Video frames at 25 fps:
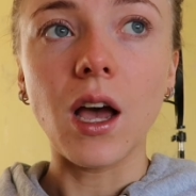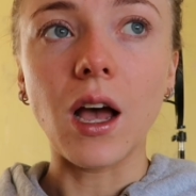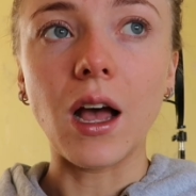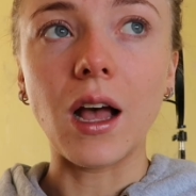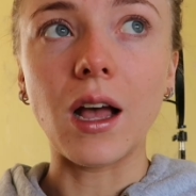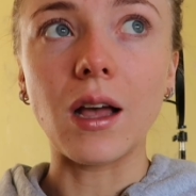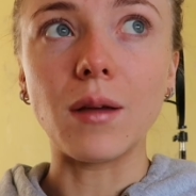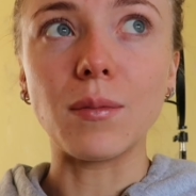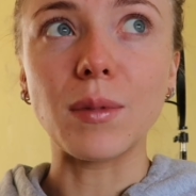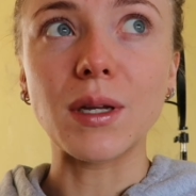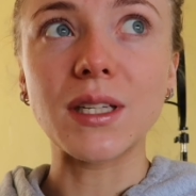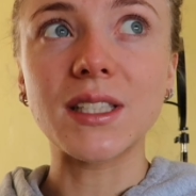
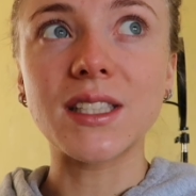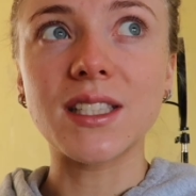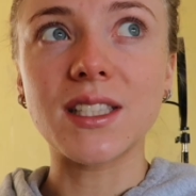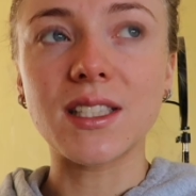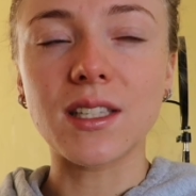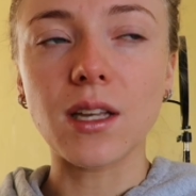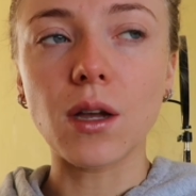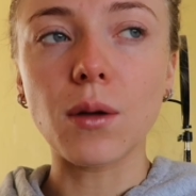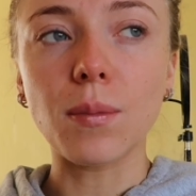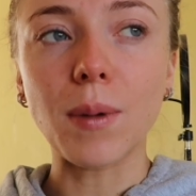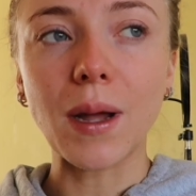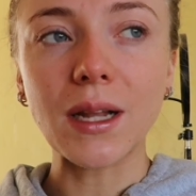It's
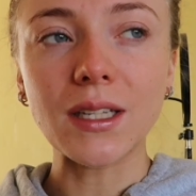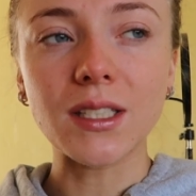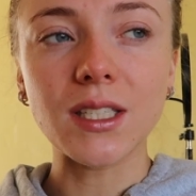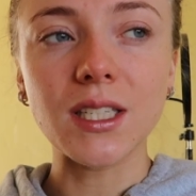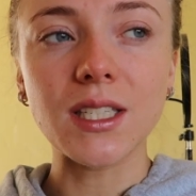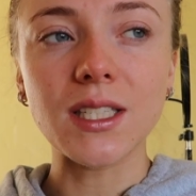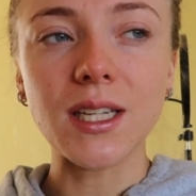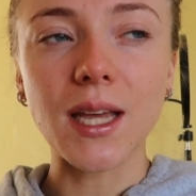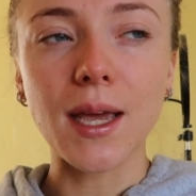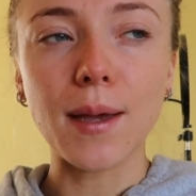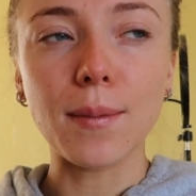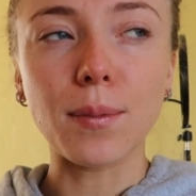still bad
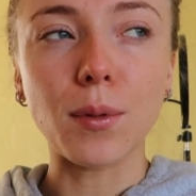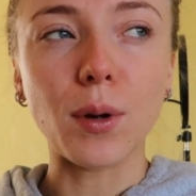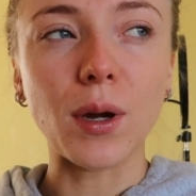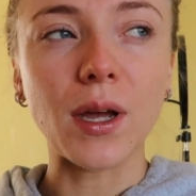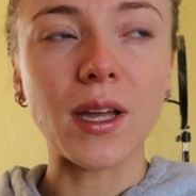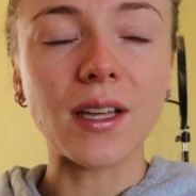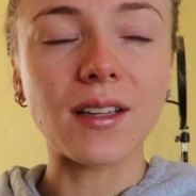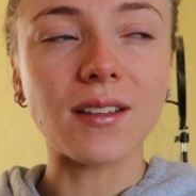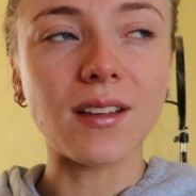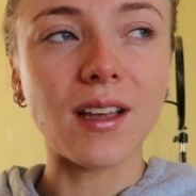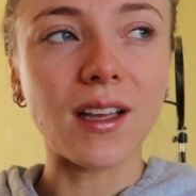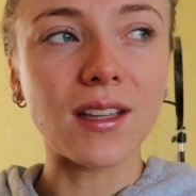today,
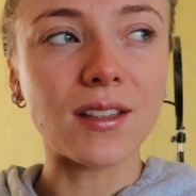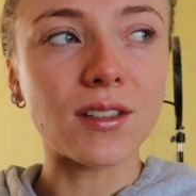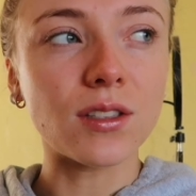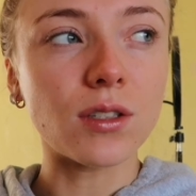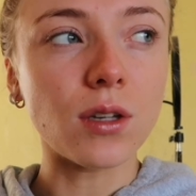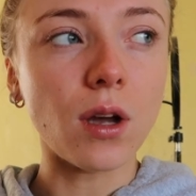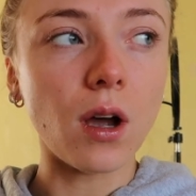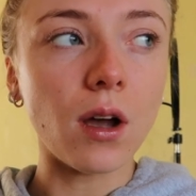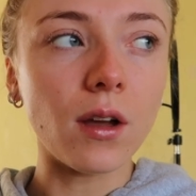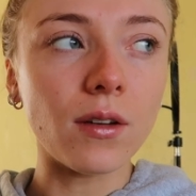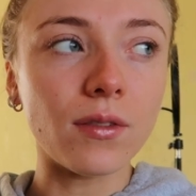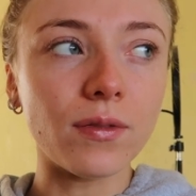but it
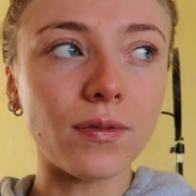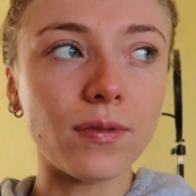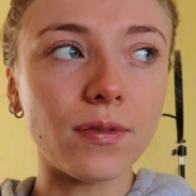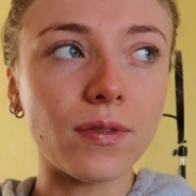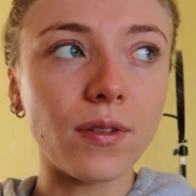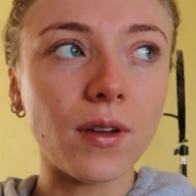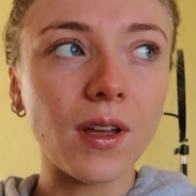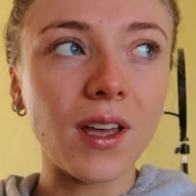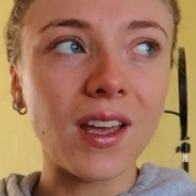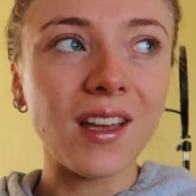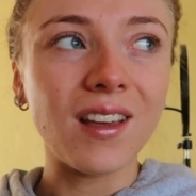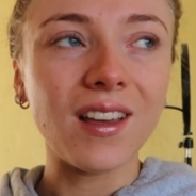sort
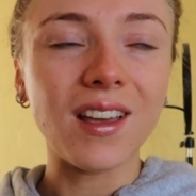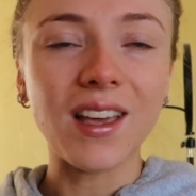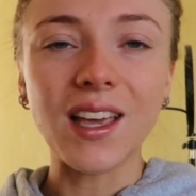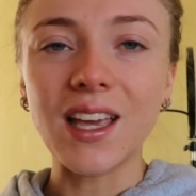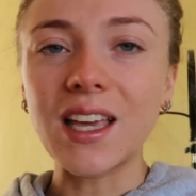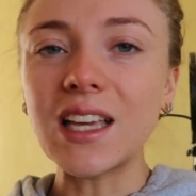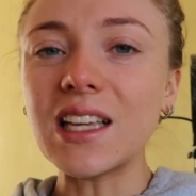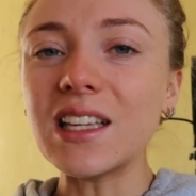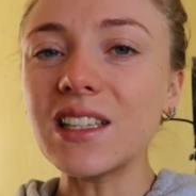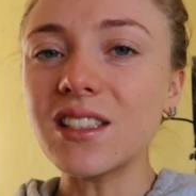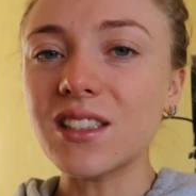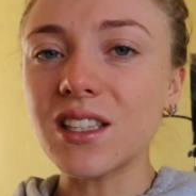of
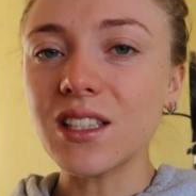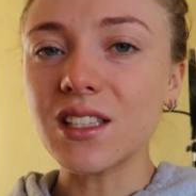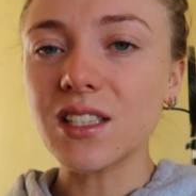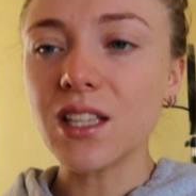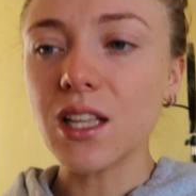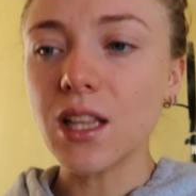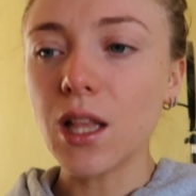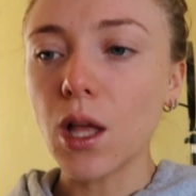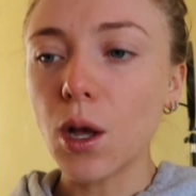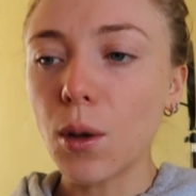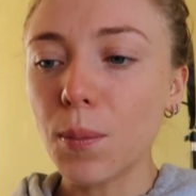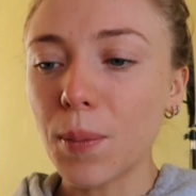eases
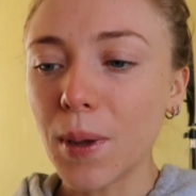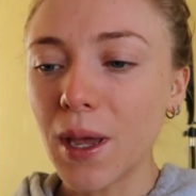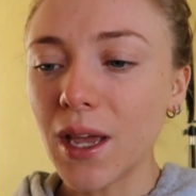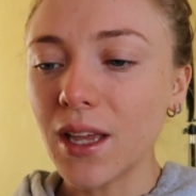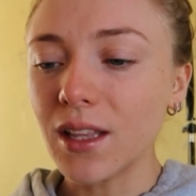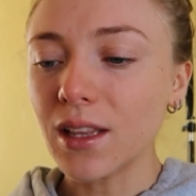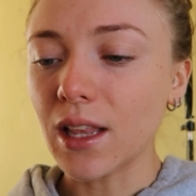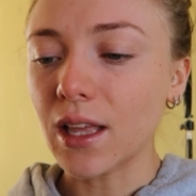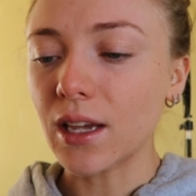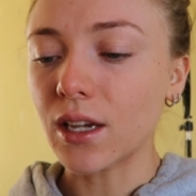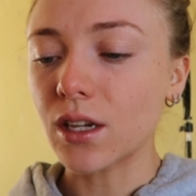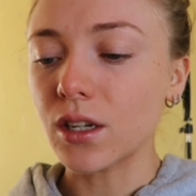a little
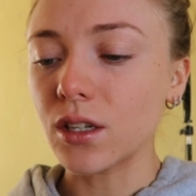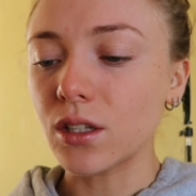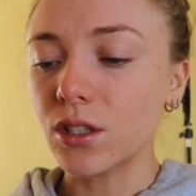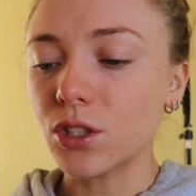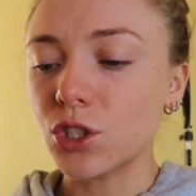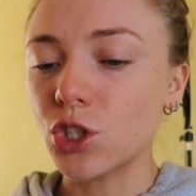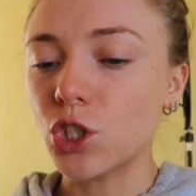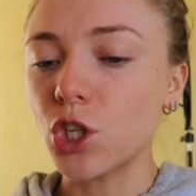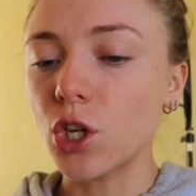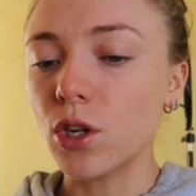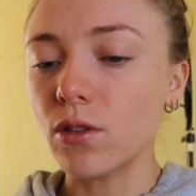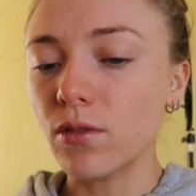bit. Like
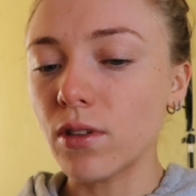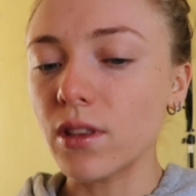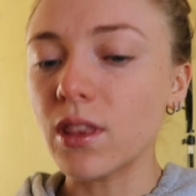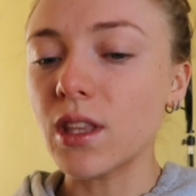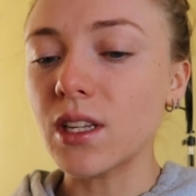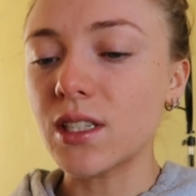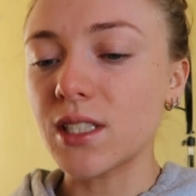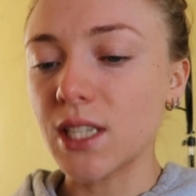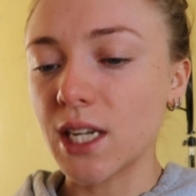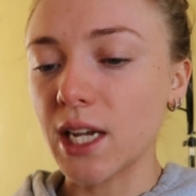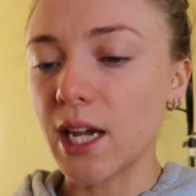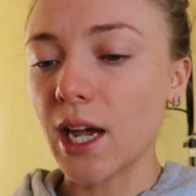during
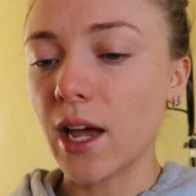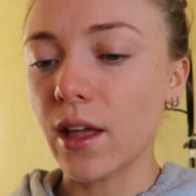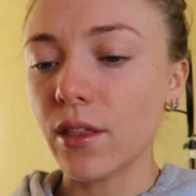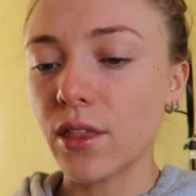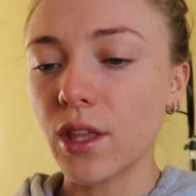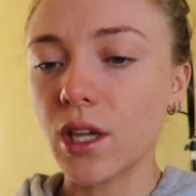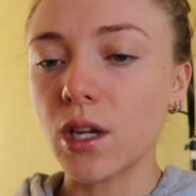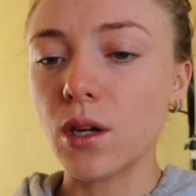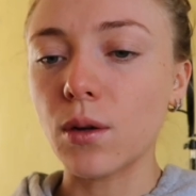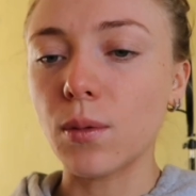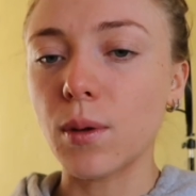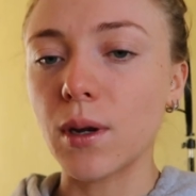the day, I
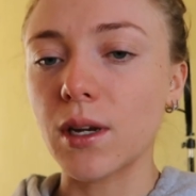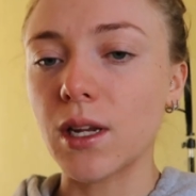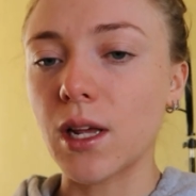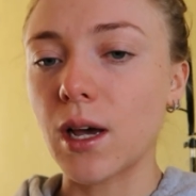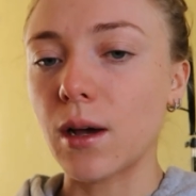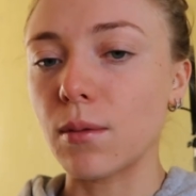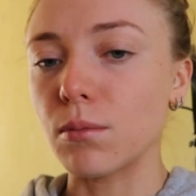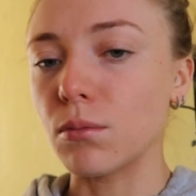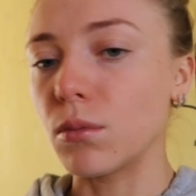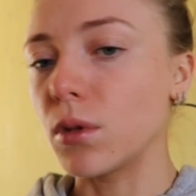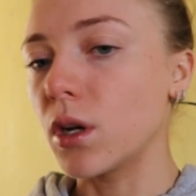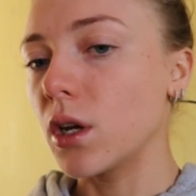think when
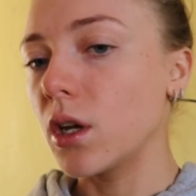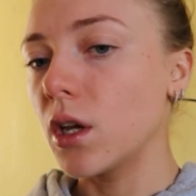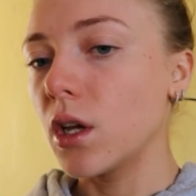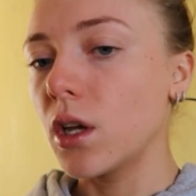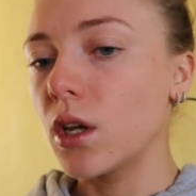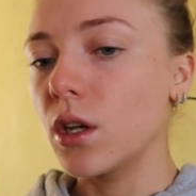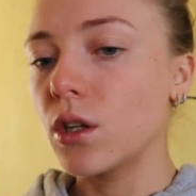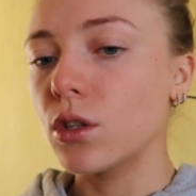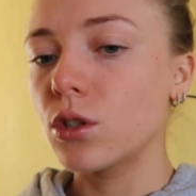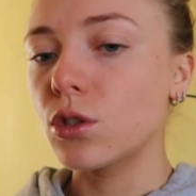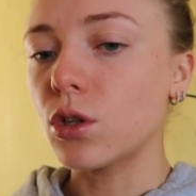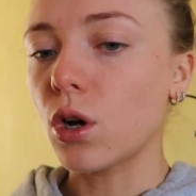I'm
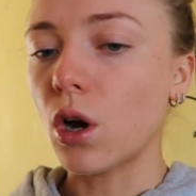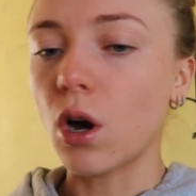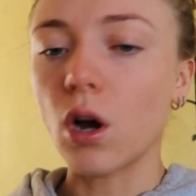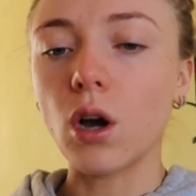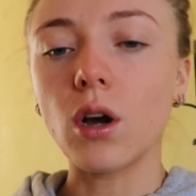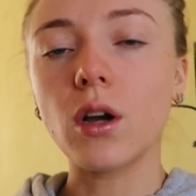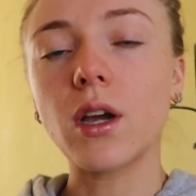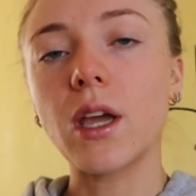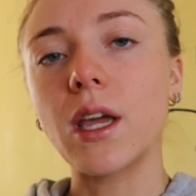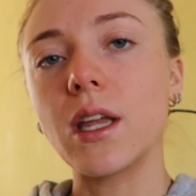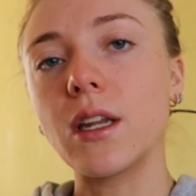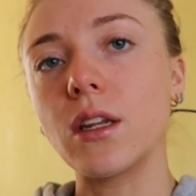
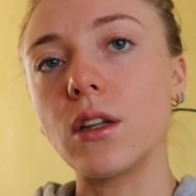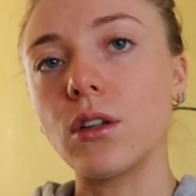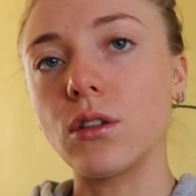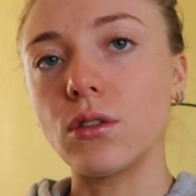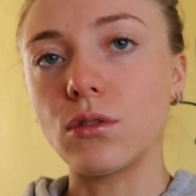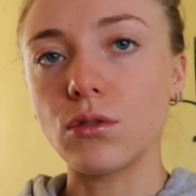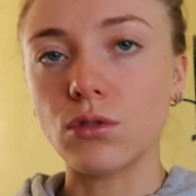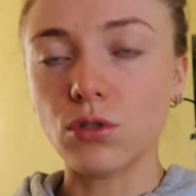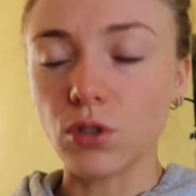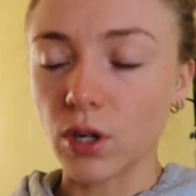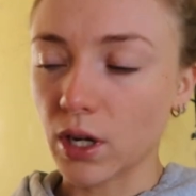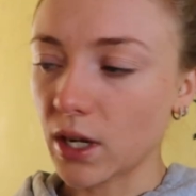talking
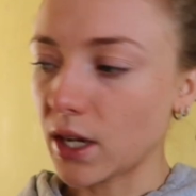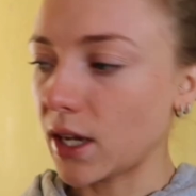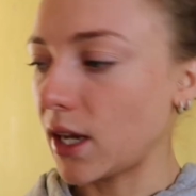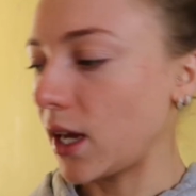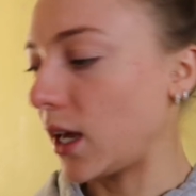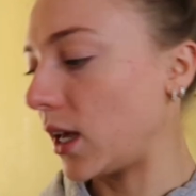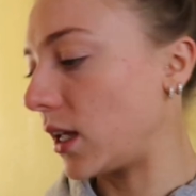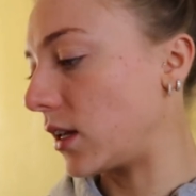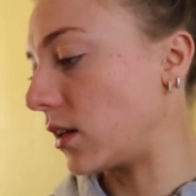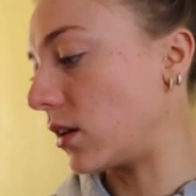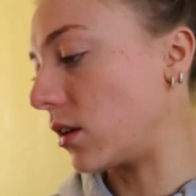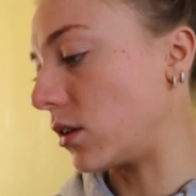and
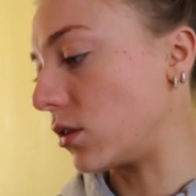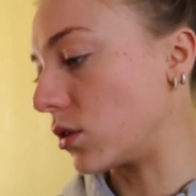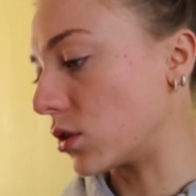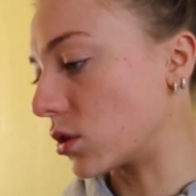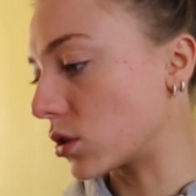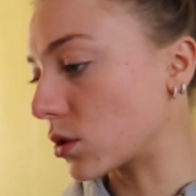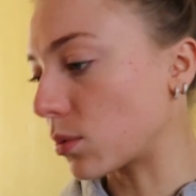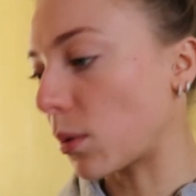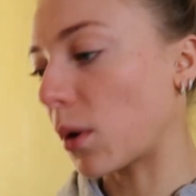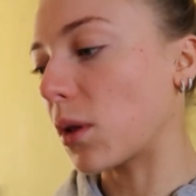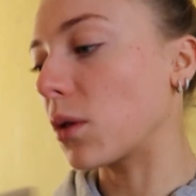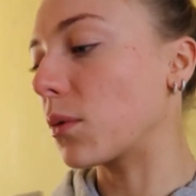drinking and
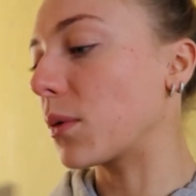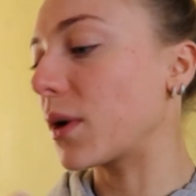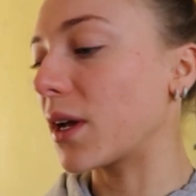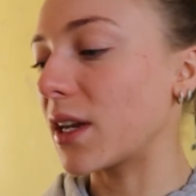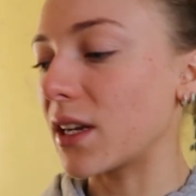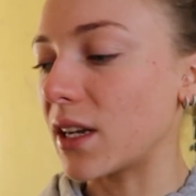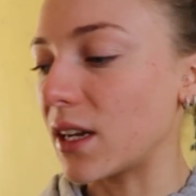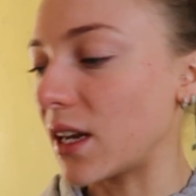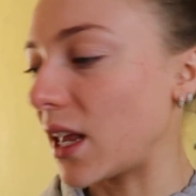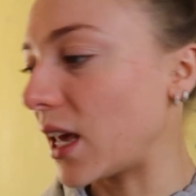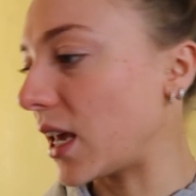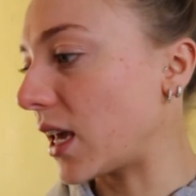
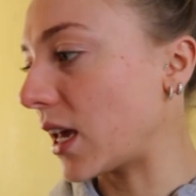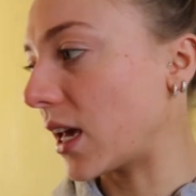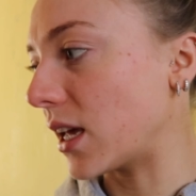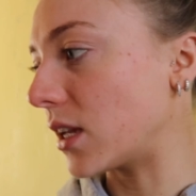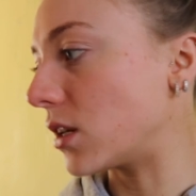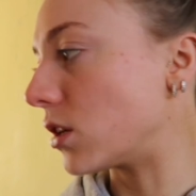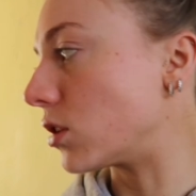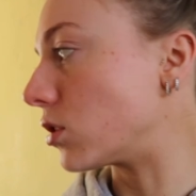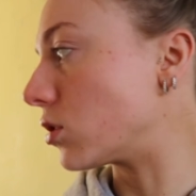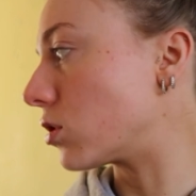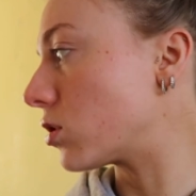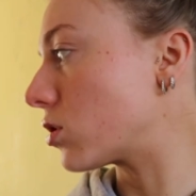swallowing and
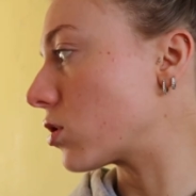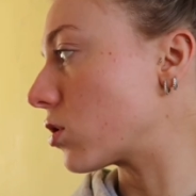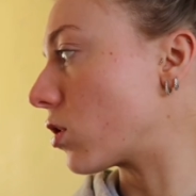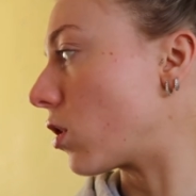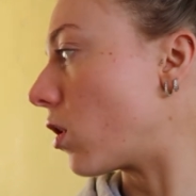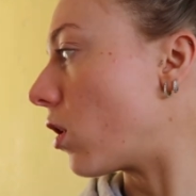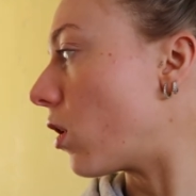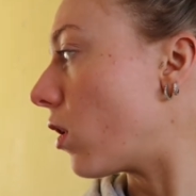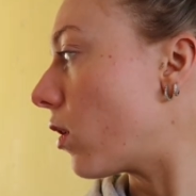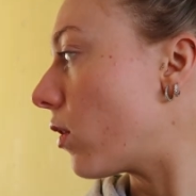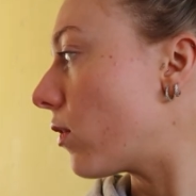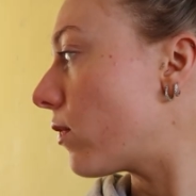eating and
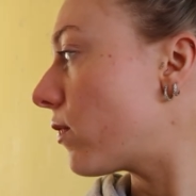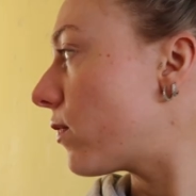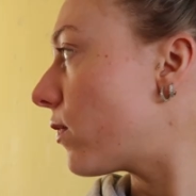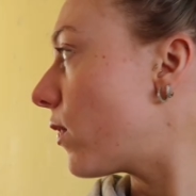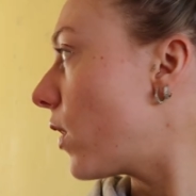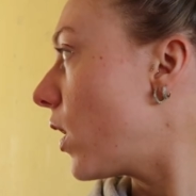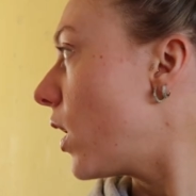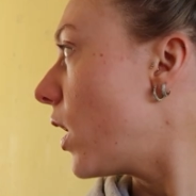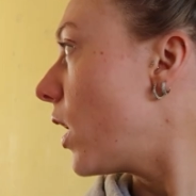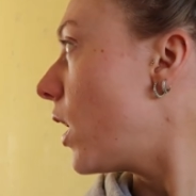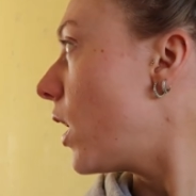stuff,